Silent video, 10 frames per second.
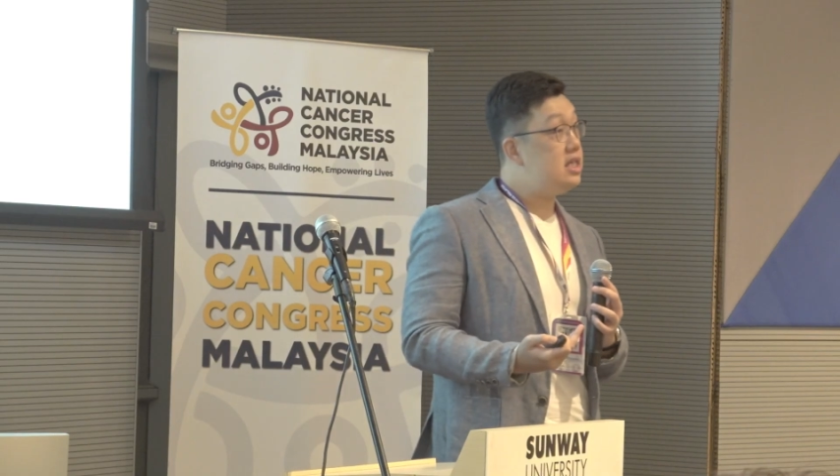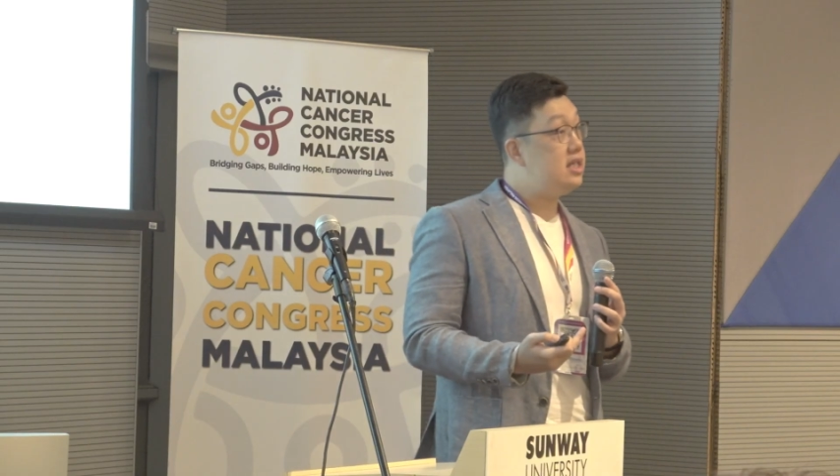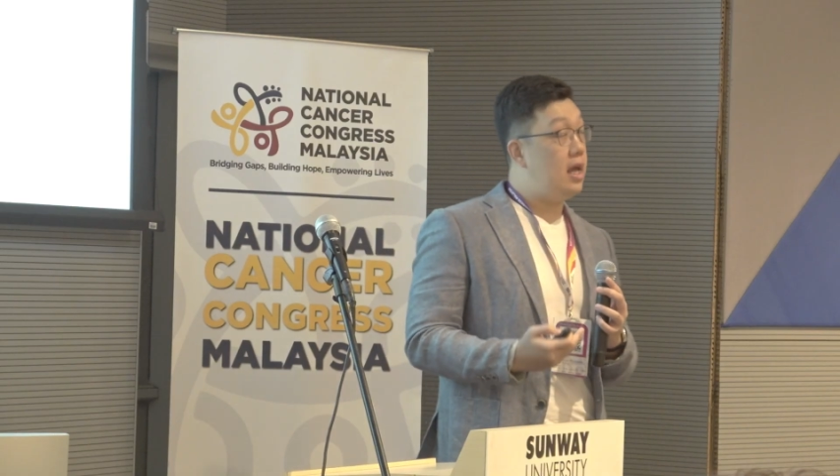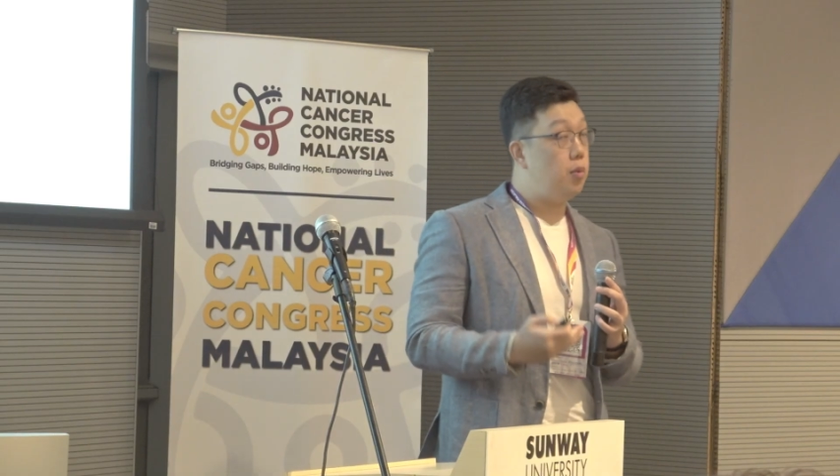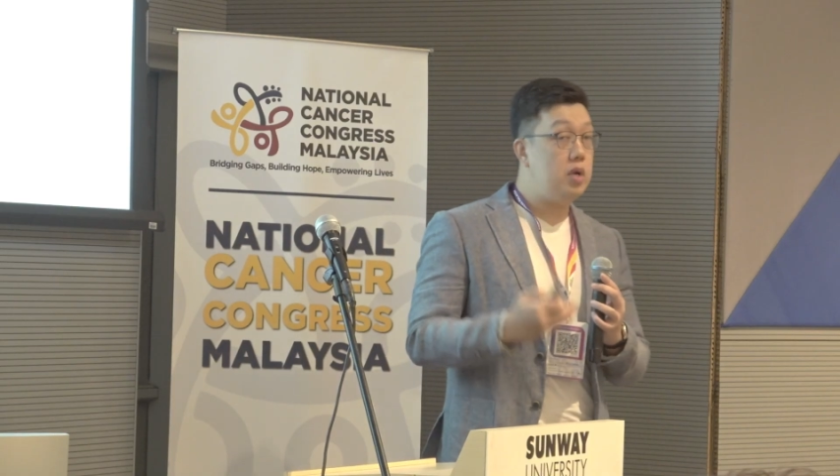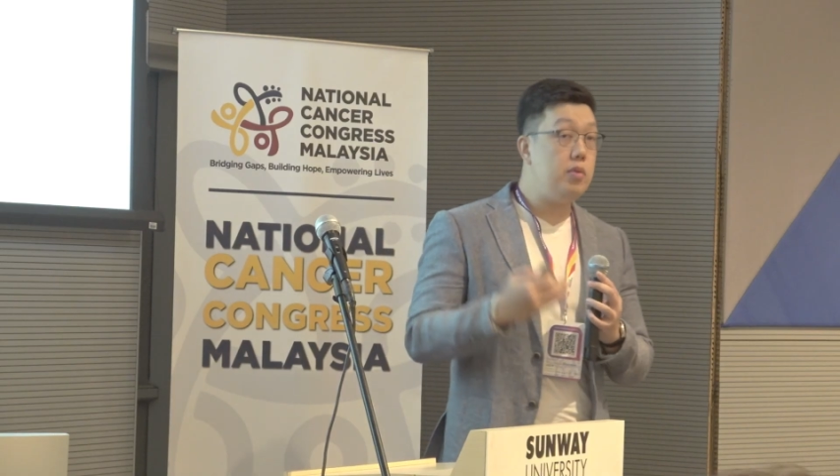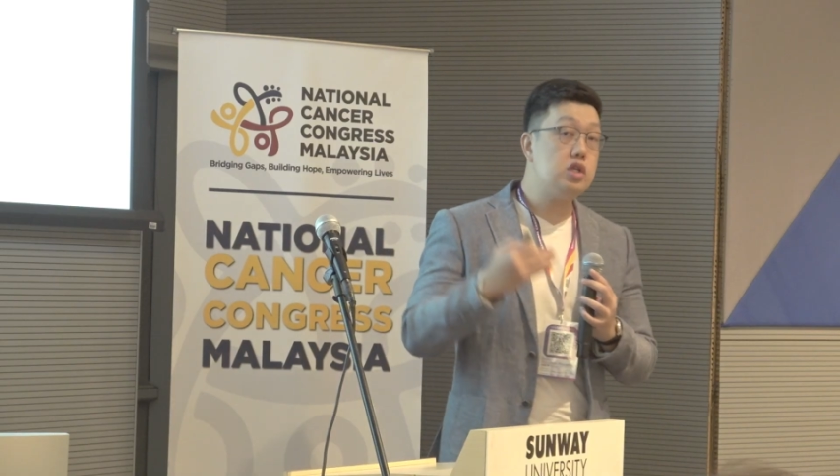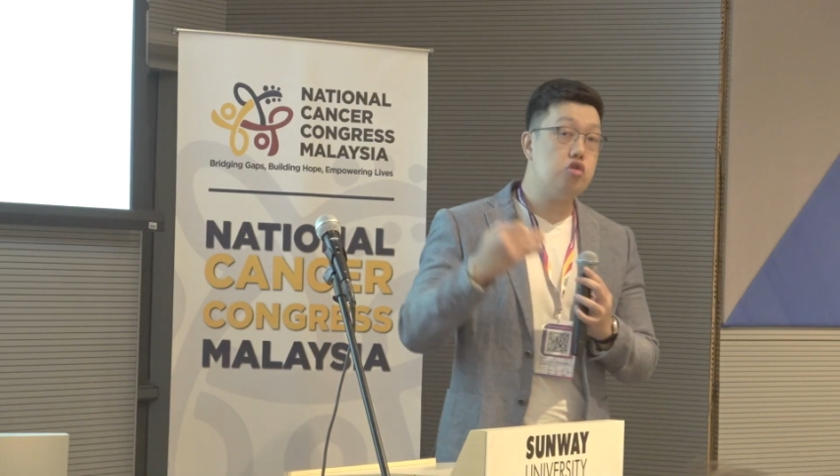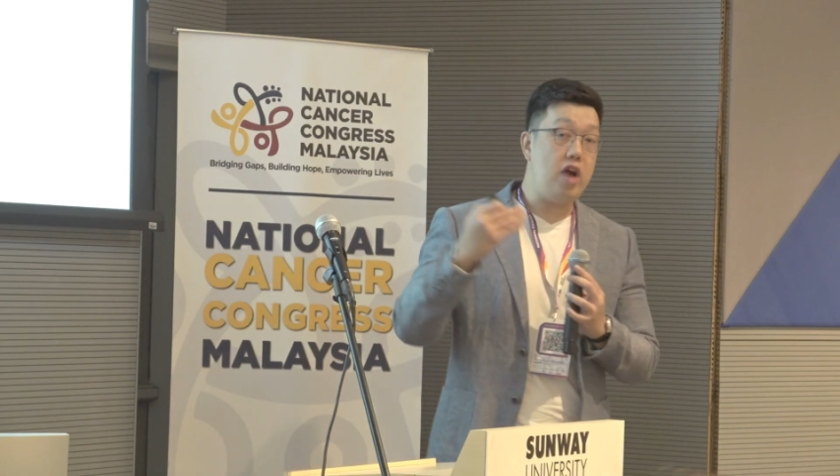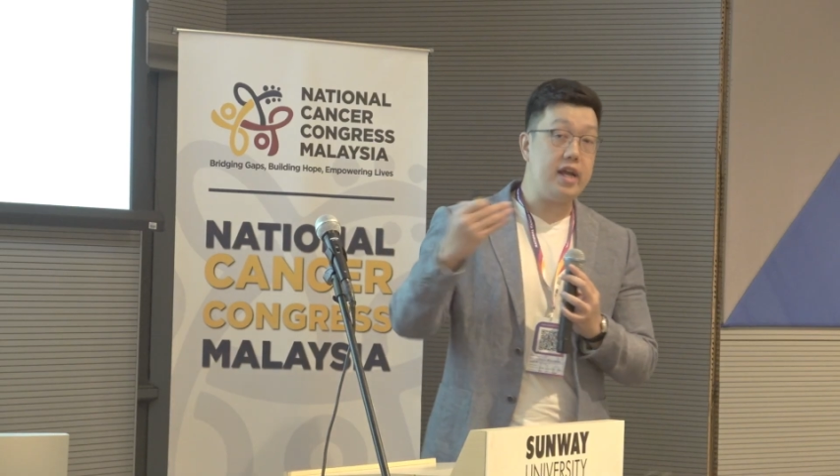is that we
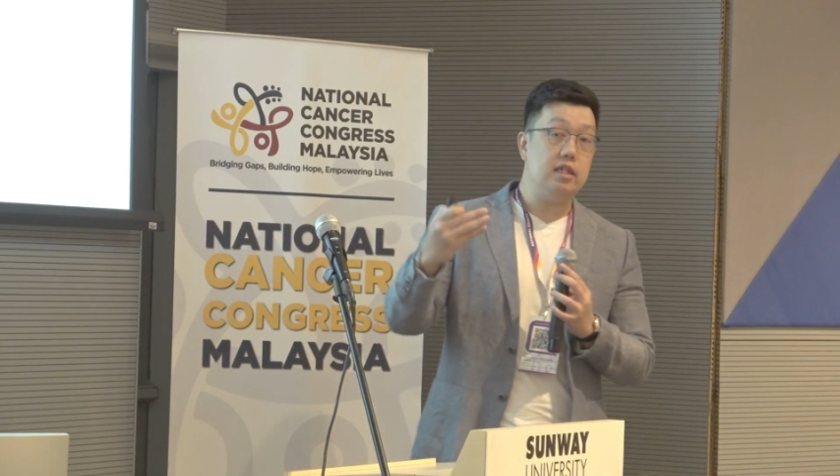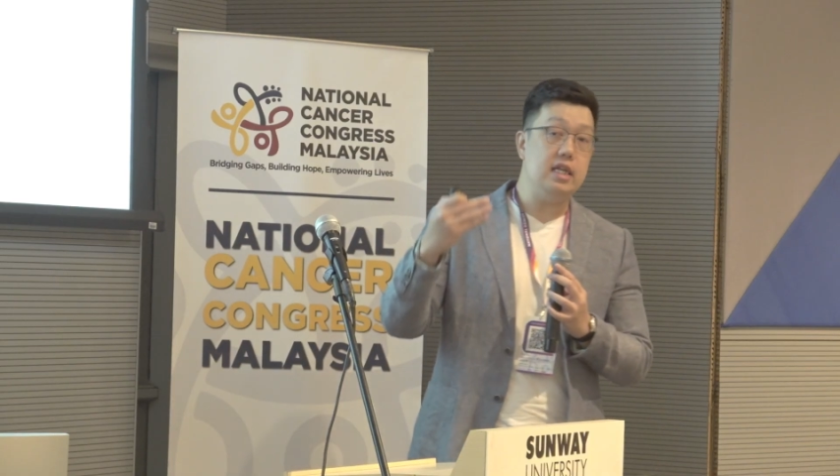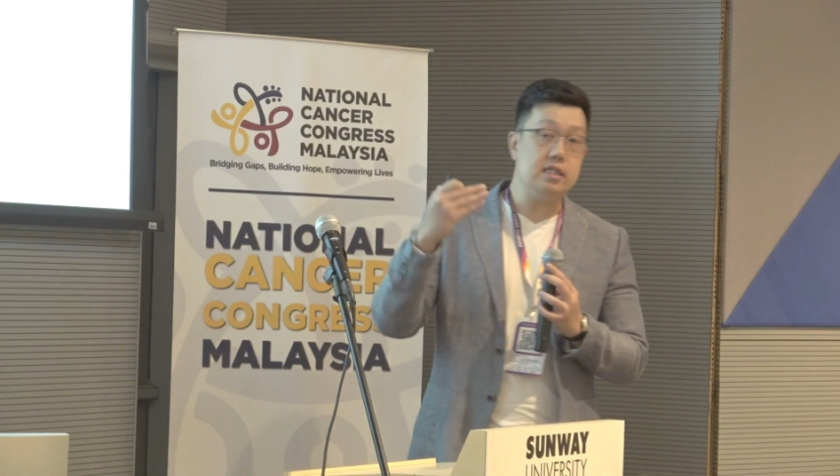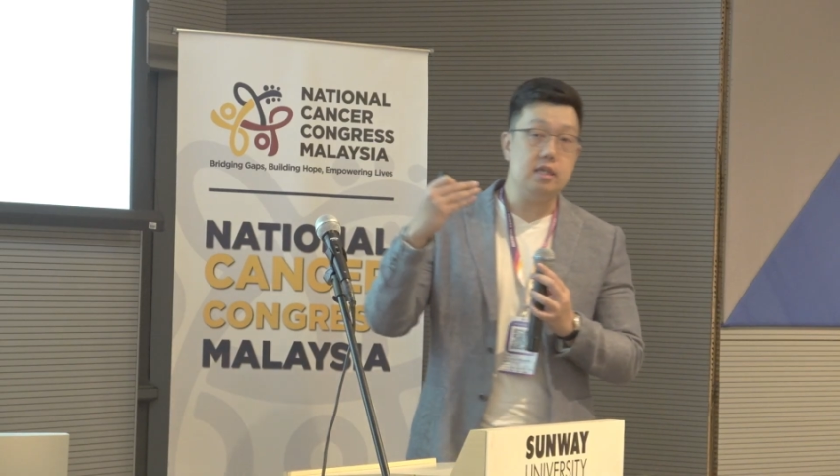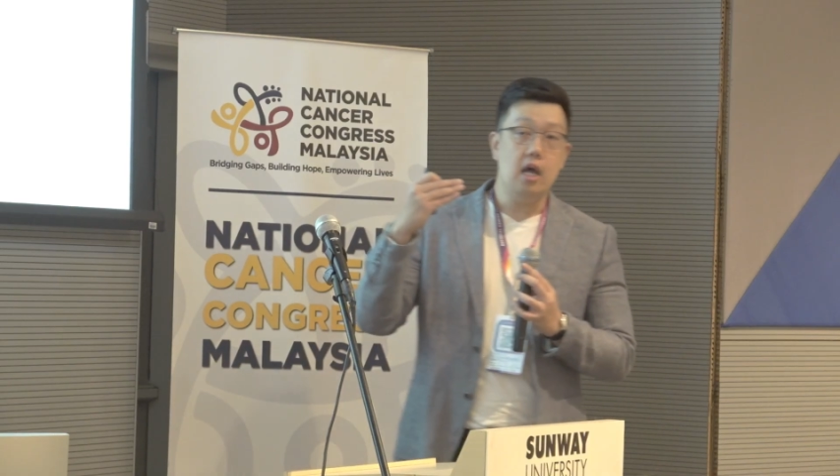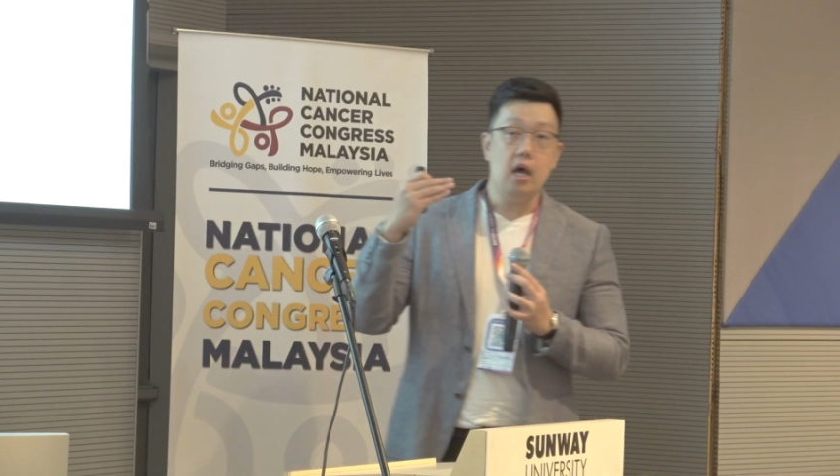track this